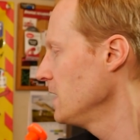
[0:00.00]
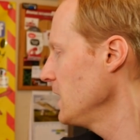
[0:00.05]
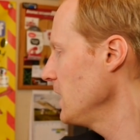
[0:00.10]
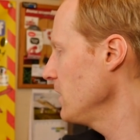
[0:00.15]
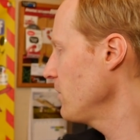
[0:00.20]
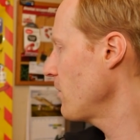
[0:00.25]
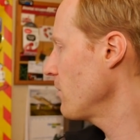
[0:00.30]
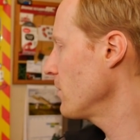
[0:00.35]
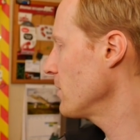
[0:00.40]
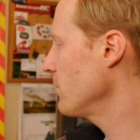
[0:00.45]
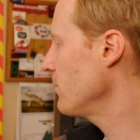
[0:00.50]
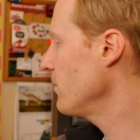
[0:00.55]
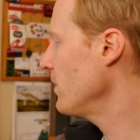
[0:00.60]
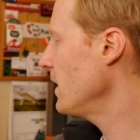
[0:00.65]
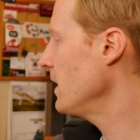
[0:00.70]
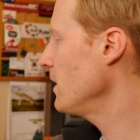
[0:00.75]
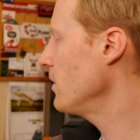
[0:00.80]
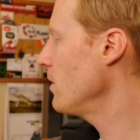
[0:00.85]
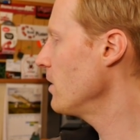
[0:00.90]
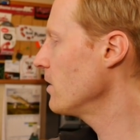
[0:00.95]
If I want to
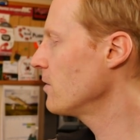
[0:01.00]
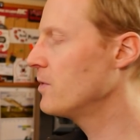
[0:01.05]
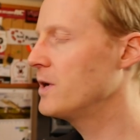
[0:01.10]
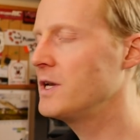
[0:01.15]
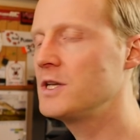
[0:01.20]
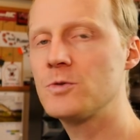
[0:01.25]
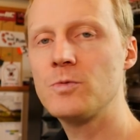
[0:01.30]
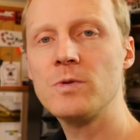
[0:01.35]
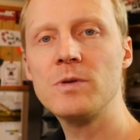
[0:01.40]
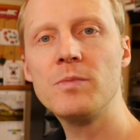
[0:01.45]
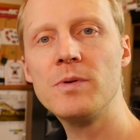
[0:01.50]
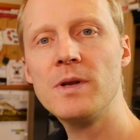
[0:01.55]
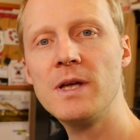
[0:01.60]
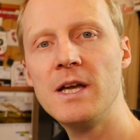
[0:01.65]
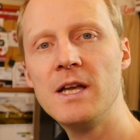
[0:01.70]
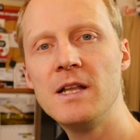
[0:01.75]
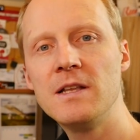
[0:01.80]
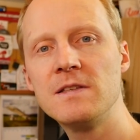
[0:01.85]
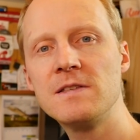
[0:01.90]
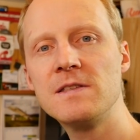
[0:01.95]
fly long range with
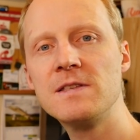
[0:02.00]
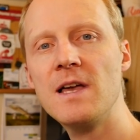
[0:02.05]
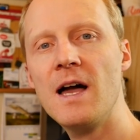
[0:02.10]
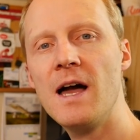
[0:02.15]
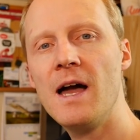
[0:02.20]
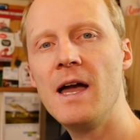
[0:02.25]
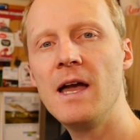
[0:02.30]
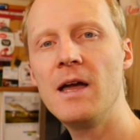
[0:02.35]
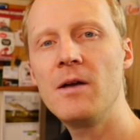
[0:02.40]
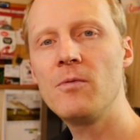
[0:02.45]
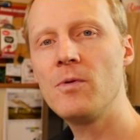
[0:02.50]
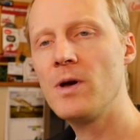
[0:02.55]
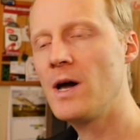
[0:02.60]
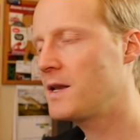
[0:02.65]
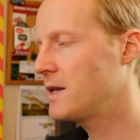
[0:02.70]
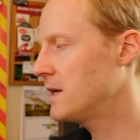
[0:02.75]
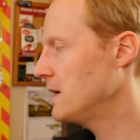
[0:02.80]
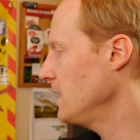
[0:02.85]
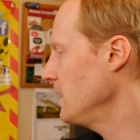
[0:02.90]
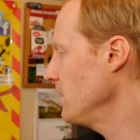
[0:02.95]
planes, I
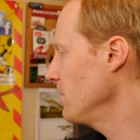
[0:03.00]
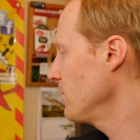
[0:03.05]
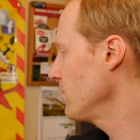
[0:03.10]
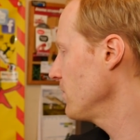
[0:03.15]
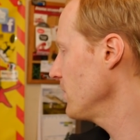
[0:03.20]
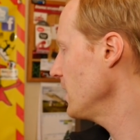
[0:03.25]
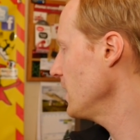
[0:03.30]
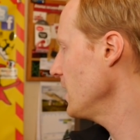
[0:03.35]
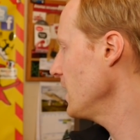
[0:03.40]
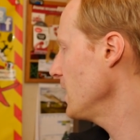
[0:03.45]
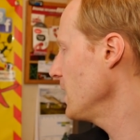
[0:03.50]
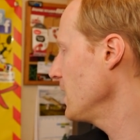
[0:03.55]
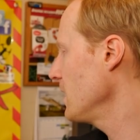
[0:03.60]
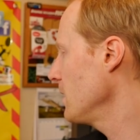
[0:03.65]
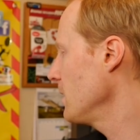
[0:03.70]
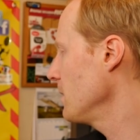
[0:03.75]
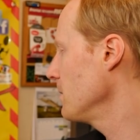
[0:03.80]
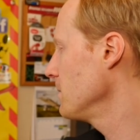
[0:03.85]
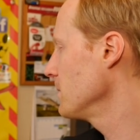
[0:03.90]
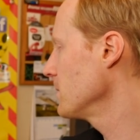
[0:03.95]
rather have
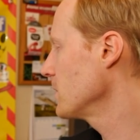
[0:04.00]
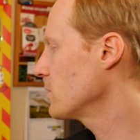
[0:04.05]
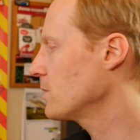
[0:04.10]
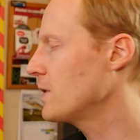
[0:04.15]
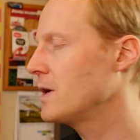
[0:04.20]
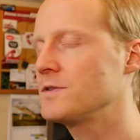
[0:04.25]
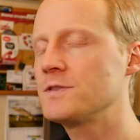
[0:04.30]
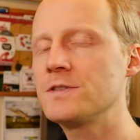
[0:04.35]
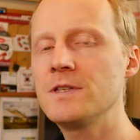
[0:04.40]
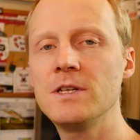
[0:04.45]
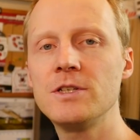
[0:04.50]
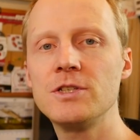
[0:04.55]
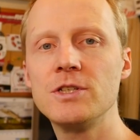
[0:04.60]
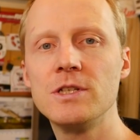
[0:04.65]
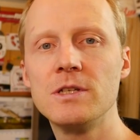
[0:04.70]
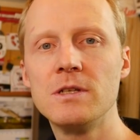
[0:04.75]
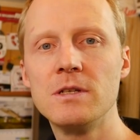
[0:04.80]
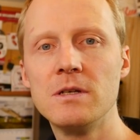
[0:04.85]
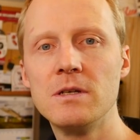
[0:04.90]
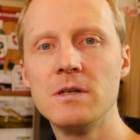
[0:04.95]
a ground
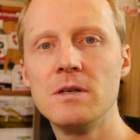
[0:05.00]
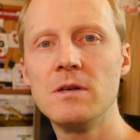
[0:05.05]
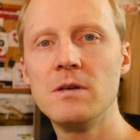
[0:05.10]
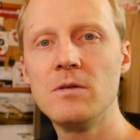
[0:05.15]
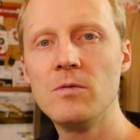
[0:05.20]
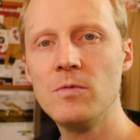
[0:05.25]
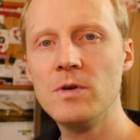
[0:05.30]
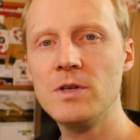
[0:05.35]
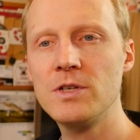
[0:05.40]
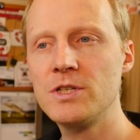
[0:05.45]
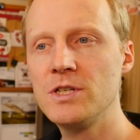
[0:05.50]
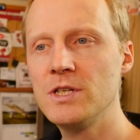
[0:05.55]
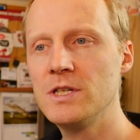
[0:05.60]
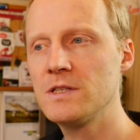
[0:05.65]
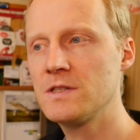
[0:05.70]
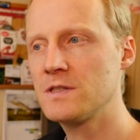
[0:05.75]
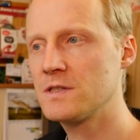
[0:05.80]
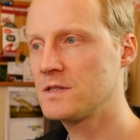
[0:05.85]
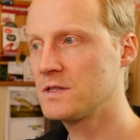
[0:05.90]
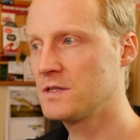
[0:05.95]
station, which
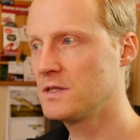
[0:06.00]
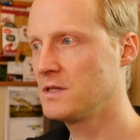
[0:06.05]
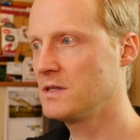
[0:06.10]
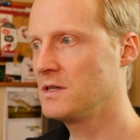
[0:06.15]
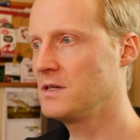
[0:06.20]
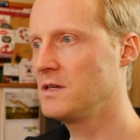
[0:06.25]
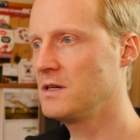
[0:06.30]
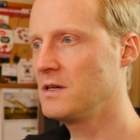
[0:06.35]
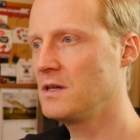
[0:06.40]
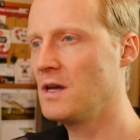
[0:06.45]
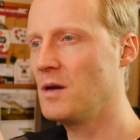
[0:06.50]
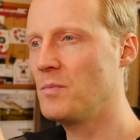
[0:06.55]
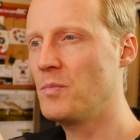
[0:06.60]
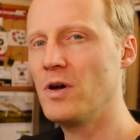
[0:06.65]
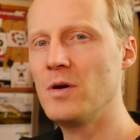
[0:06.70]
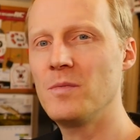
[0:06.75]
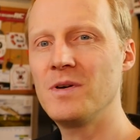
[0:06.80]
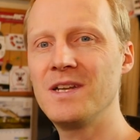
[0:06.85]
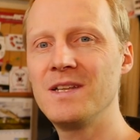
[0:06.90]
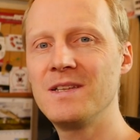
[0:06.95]
is a
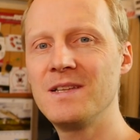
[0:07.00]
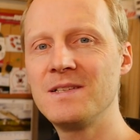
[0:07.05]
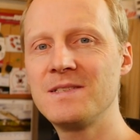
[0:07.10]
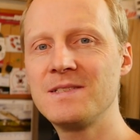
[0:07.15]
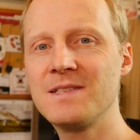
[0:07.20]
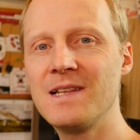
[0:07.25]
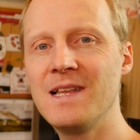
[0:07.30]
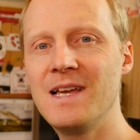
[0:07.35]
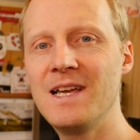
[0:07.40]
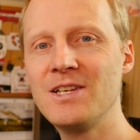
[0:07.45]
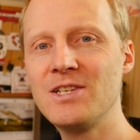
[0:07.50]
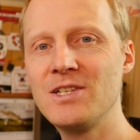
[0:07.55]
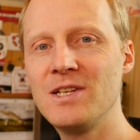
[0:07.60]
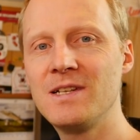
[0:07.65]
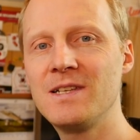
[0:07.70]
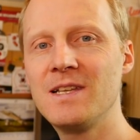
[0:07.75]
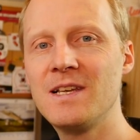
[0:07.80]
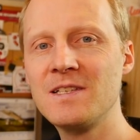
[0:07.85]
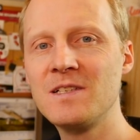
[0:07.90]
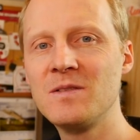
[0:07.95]
permanent installation.
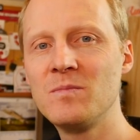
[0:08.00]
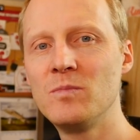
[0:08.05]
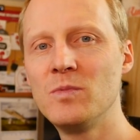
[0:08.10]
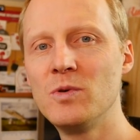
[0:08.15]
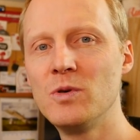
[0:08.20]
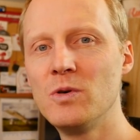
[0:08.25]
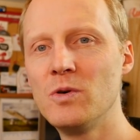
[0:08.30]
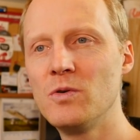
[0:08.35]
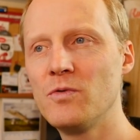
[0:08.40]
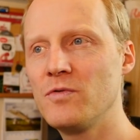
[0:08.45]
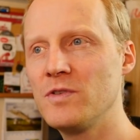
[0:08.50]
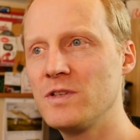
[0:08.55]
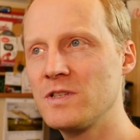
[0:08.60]
It doesn't move.